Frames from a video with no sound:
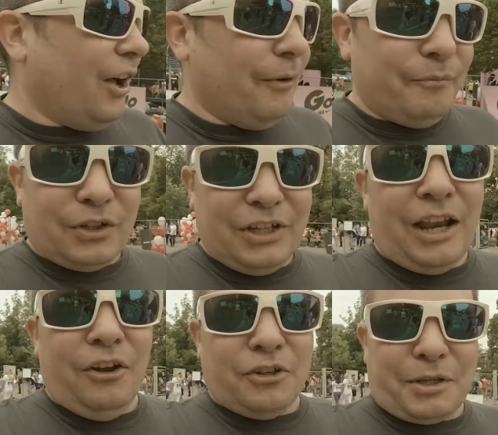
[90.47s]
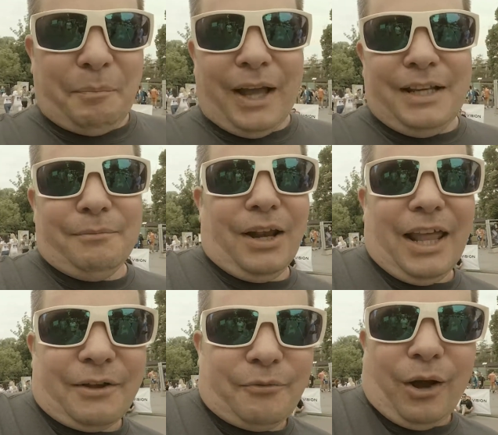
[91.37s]
Um, yeah, lots of pain in my
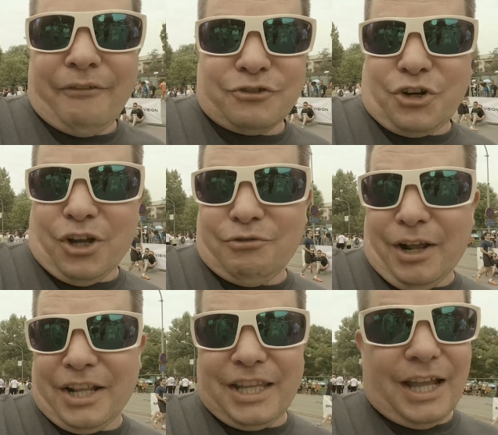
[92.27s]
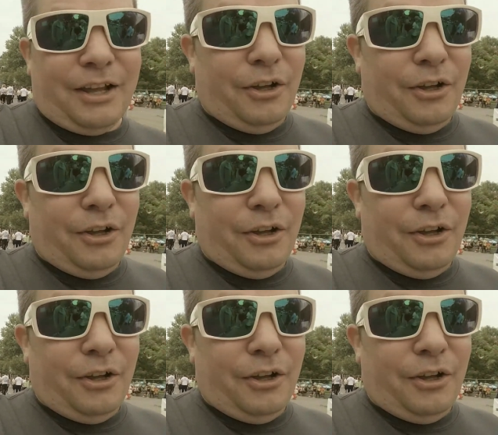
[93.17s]
leg, but I haven't tried running yet.